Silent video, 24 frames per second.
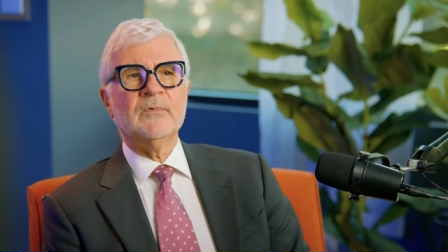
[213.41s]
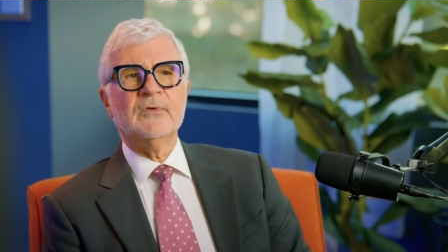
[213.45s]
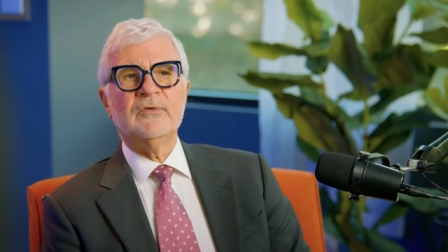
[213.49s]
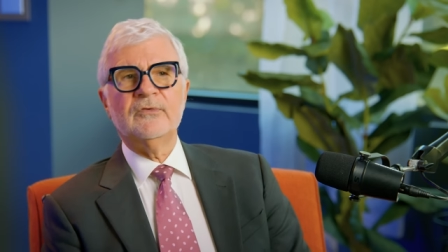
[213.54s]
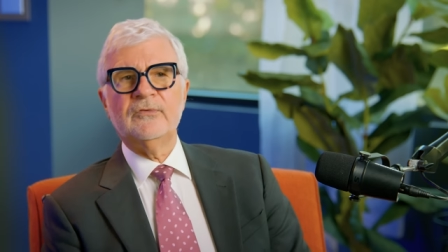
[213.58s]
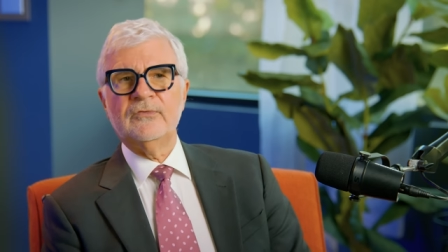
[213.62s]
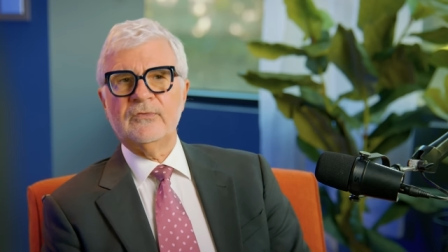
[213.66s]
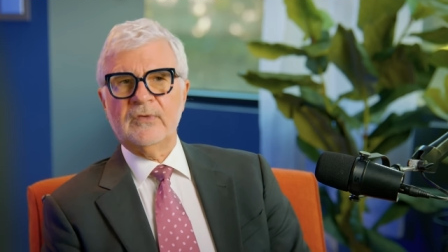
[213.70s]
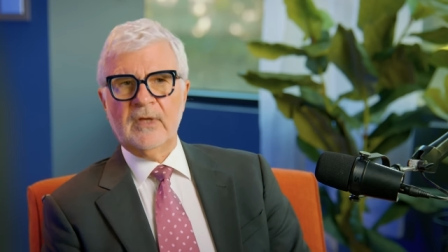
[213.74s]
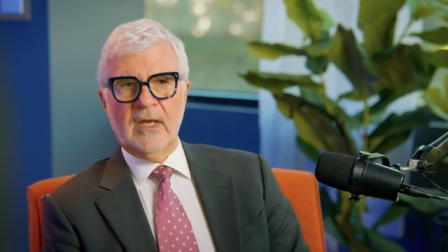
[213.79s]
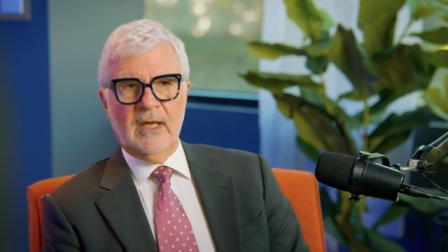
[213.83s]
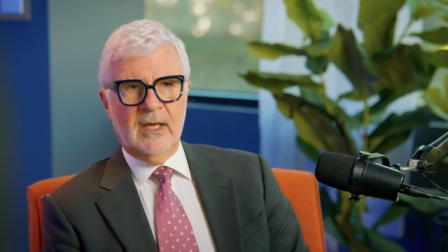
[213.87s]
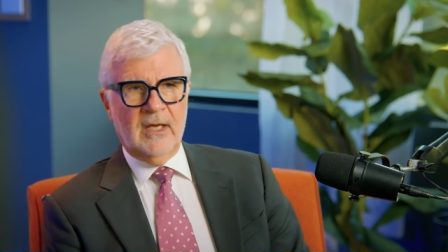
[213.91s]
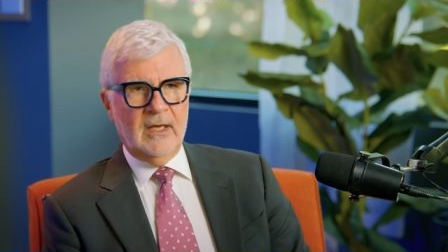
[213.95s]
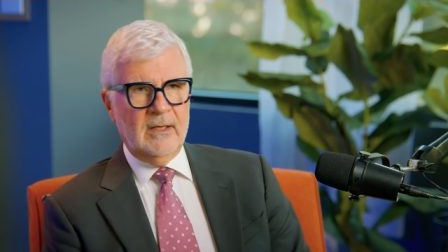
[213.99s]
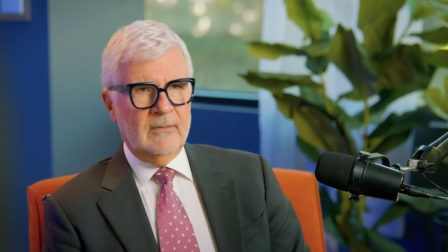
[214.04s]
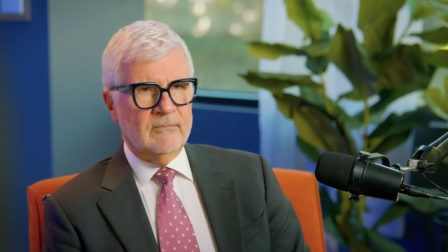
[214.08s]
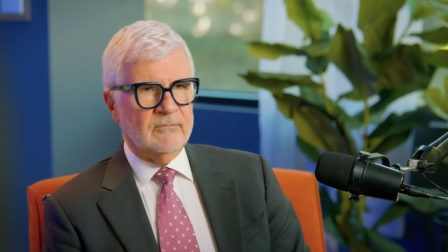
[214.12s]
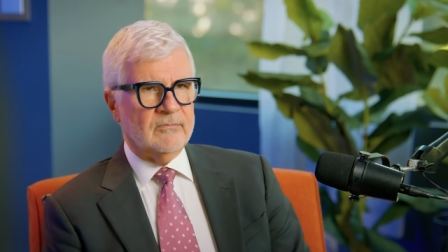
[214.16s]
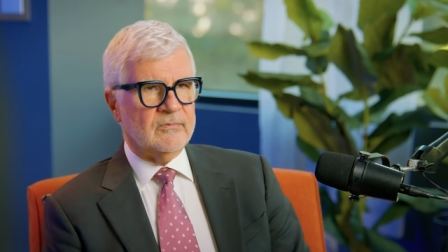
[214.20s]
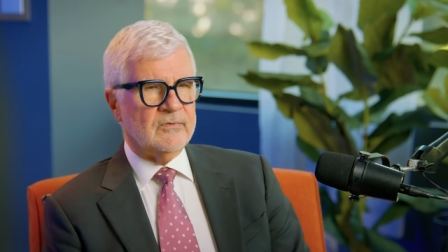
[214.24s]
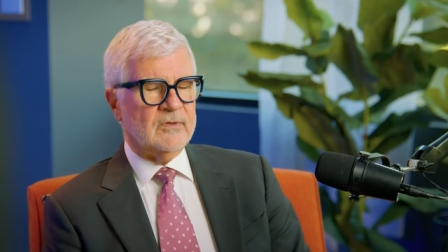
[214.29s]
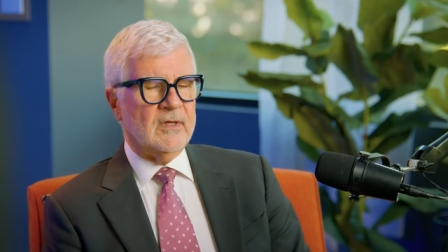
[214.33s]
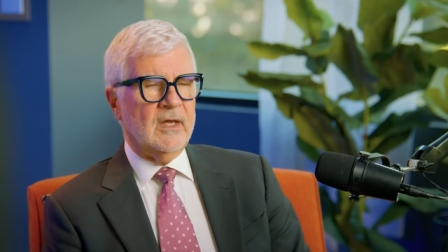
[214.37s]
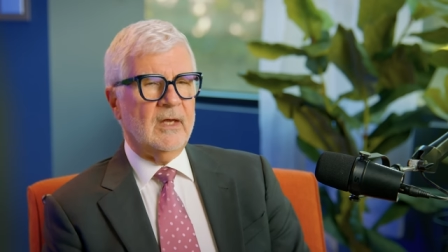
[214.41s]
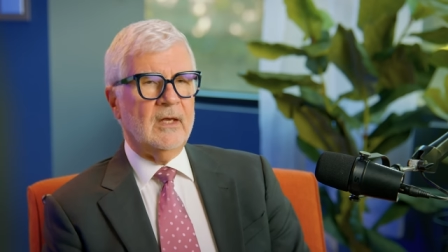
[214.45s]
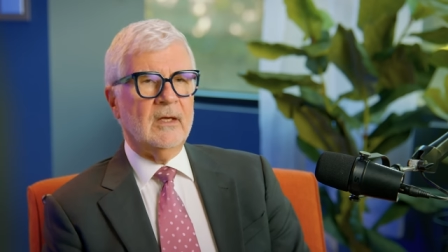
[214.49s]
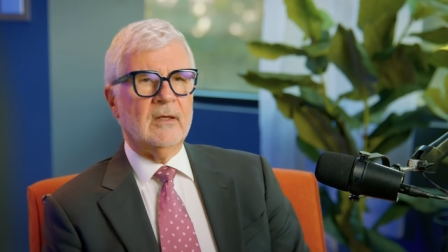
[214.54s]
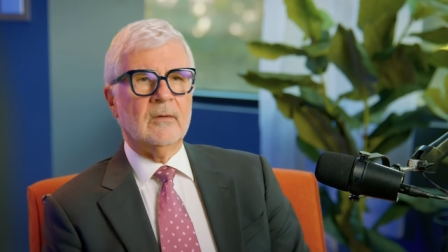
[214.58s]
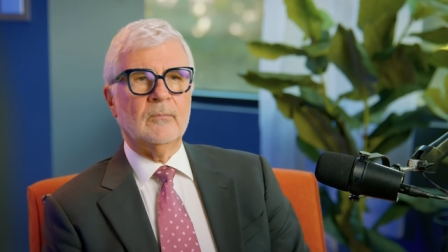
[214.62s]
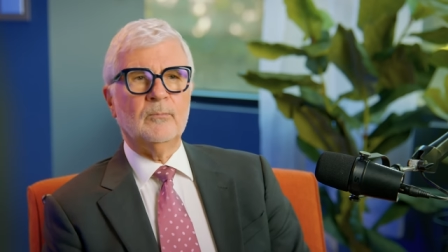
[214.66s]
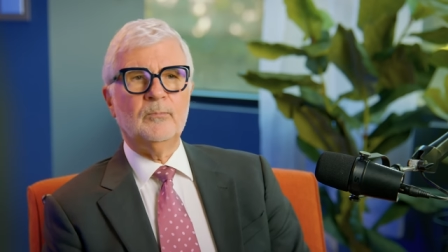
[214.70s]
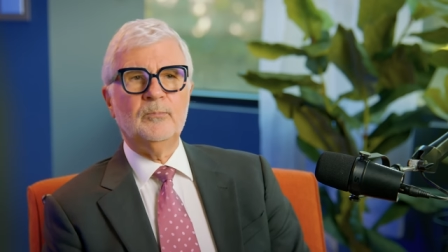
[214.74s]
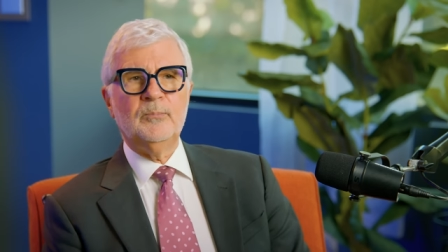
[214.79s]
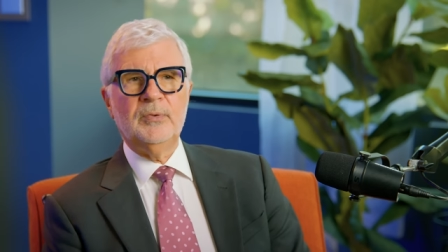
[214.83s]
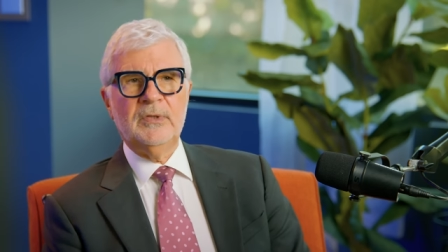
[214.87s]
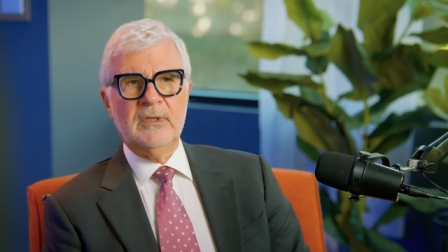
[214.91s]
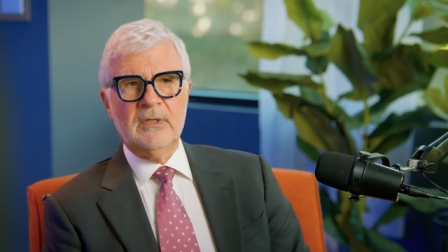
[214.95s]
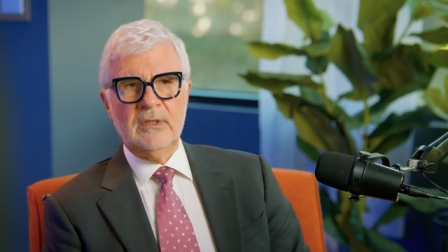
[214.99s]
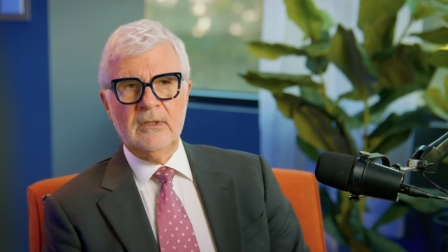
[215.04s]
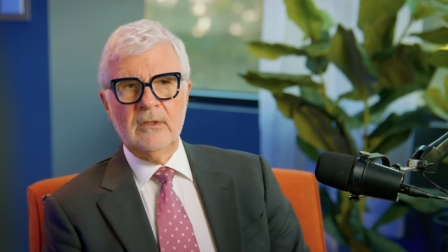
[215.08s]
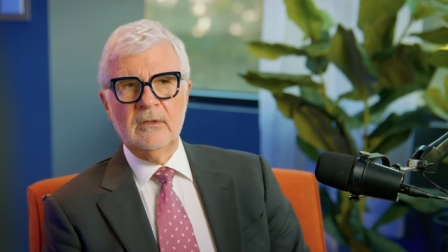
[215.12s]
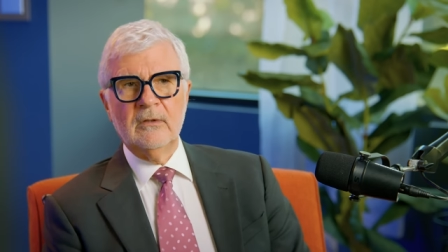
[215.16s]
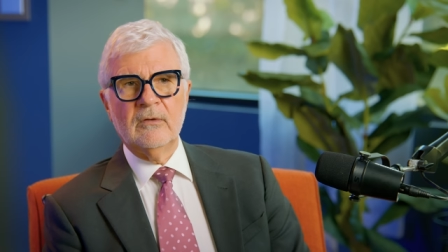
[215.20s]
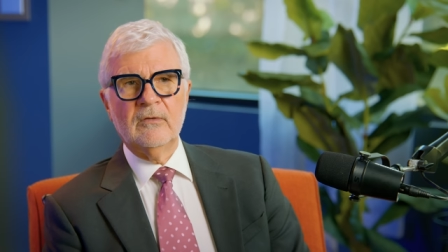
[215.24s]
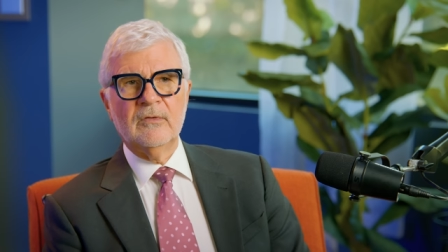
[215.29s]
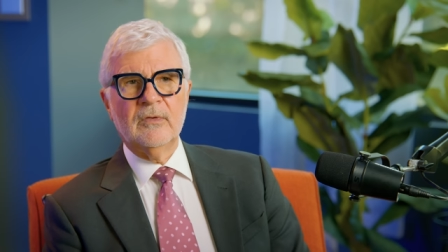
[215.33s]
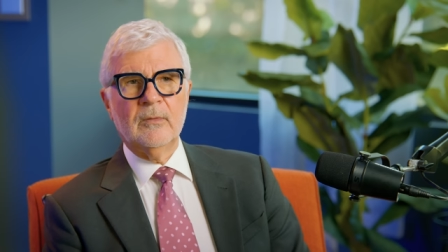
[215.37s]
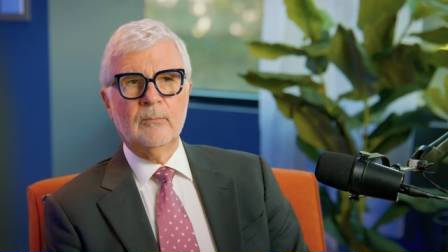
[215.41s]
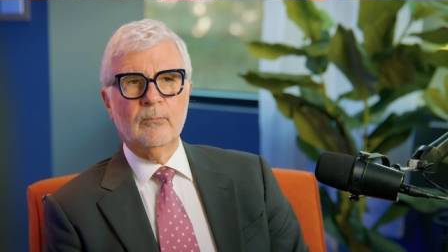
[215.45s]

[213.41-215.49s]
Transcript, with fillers: Same thing. Peel